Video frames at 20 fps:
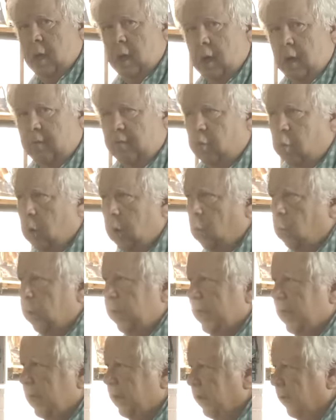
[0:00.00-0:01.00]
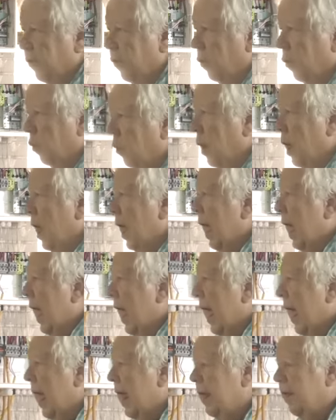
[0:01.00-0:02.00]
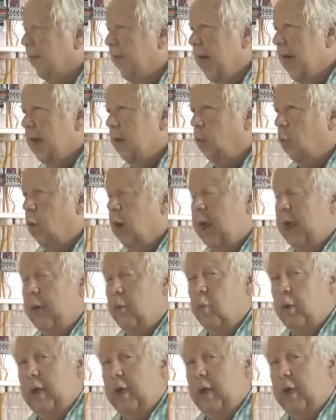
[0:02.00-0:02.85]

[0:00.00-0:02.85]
of what we can do out of that array.